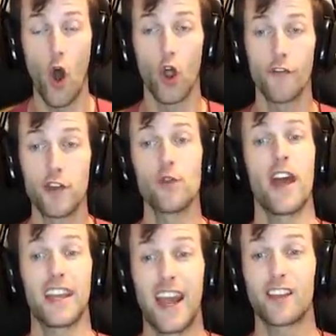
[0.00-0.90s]
All of you
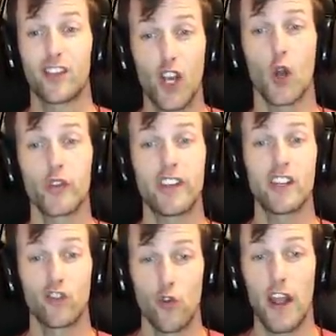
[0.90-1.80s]
that guessed
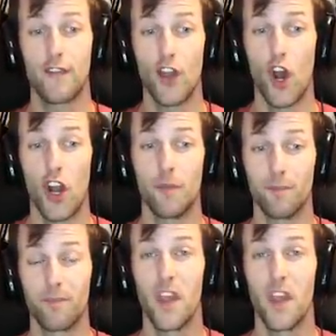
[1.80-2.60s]
Ghosty's Graveyard,